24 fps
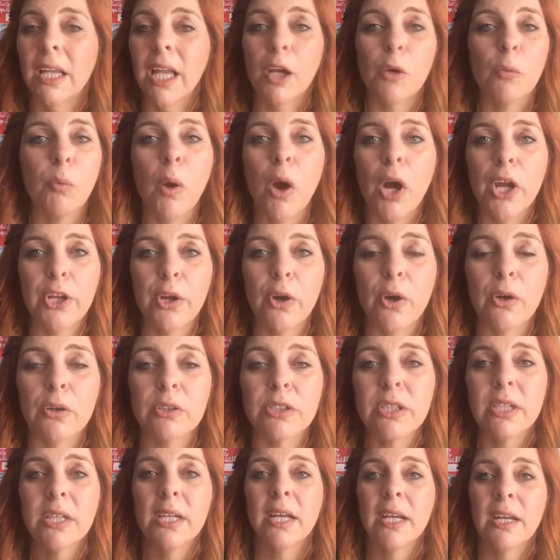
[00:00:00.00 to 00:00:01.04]
Like, why
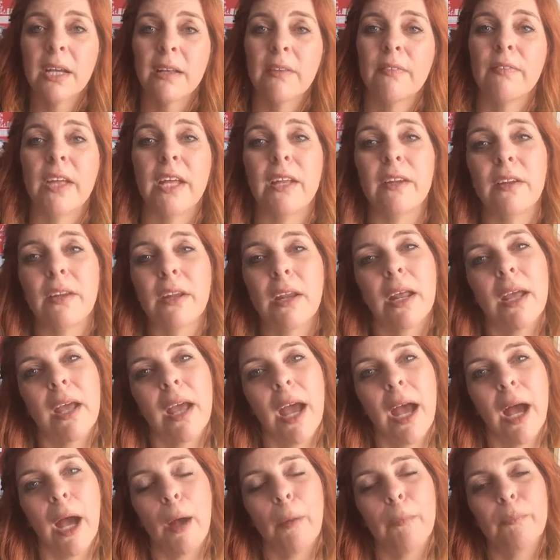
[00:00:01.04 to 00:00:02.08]
not? That
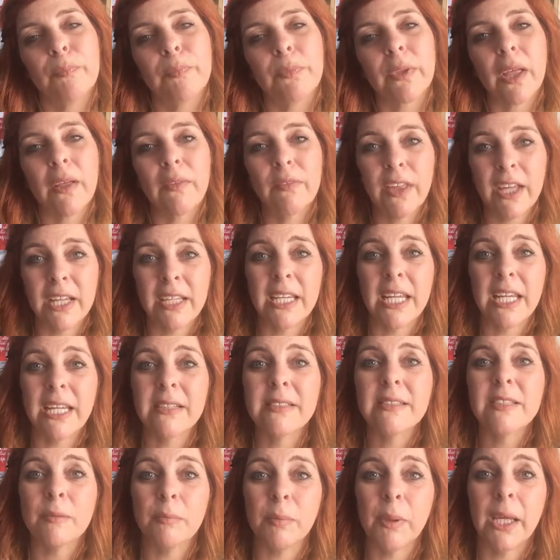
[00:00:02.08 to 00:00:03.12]
um, there
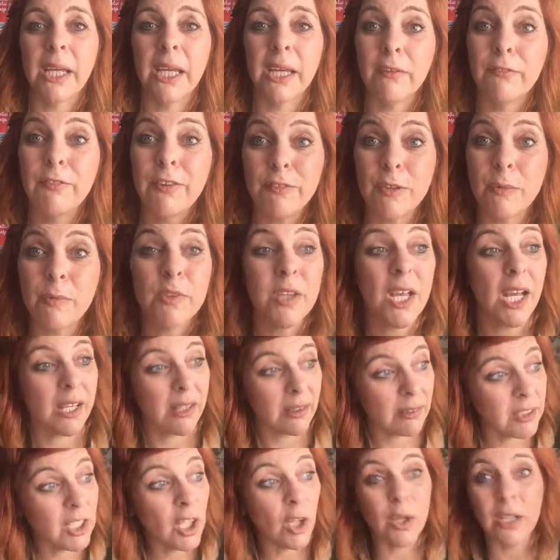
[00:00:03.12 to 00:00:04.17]
needs to be 50, like,
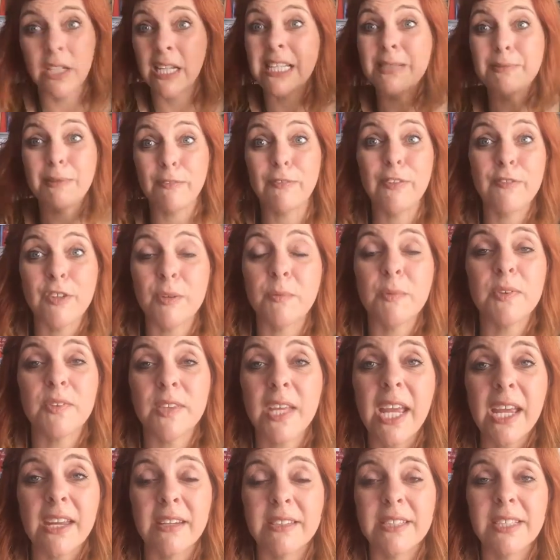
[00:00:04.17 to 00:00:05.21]
you know, it needs to be
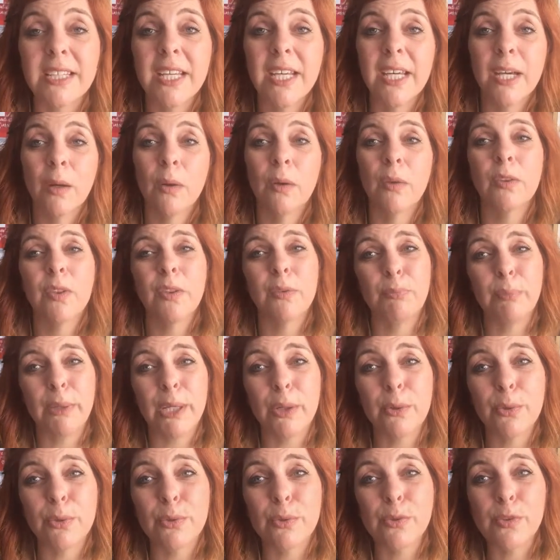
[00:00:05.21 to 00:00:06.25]
50%
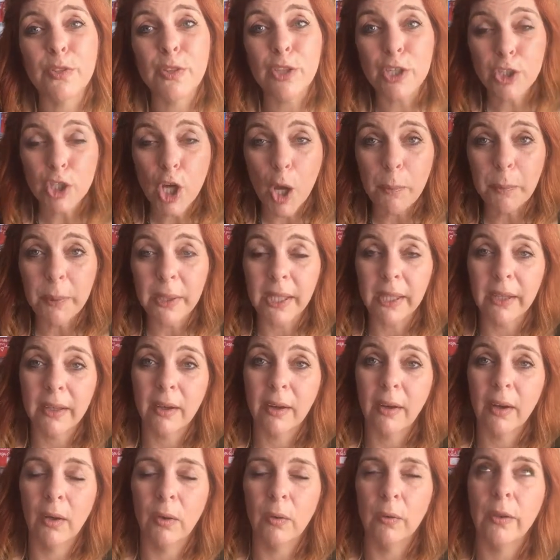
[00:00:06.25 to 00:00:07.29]
because the topic,
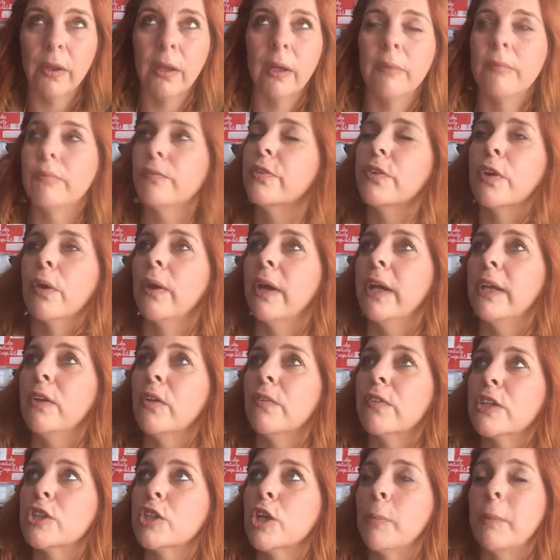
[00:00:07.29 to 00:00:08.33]
or the, sorry,
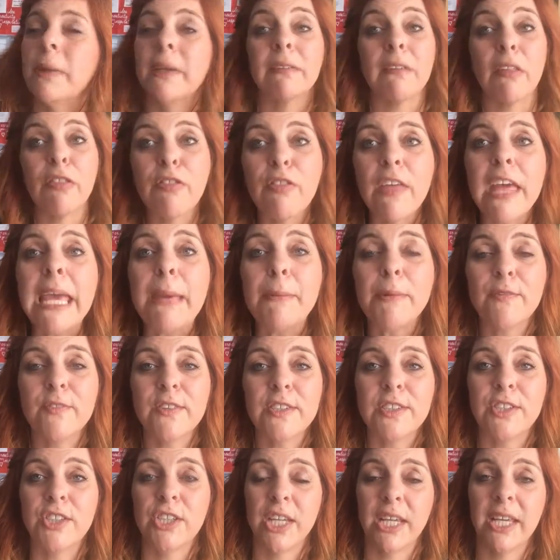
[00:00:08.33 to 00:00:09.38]
not the topic, the theme of
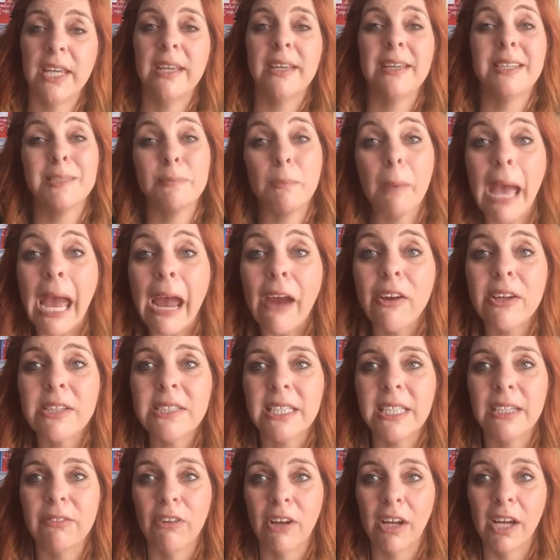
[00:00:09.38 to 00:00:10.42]
this year is
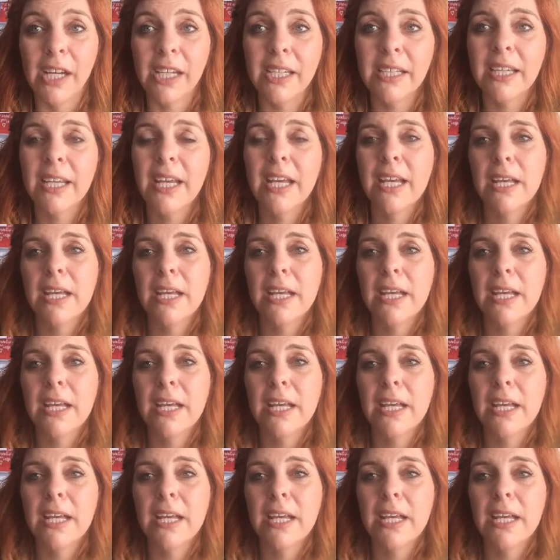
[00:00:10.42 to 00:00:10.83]
parity, right?